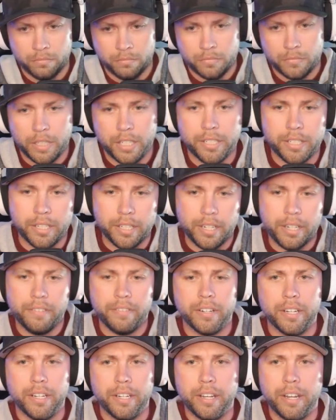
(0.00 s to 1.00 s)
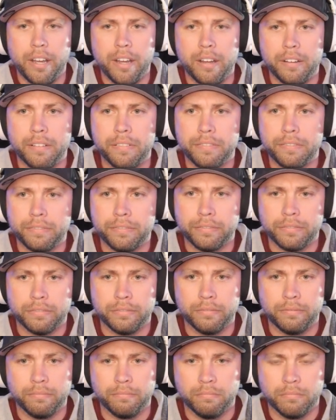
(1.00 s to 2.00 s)
Is it even enough?
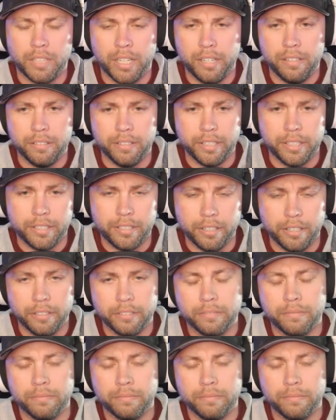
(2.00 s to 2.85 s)
I don't think so.